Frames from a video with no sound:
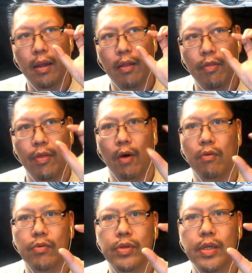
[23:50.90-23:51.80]

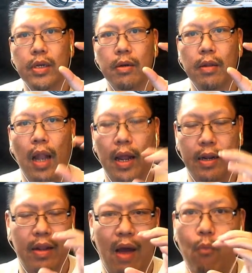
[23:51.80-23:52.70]
those,
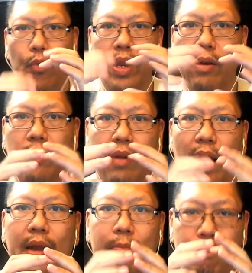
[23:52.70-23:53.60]
like that weird,
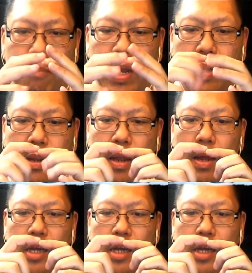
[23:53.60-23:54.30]
like big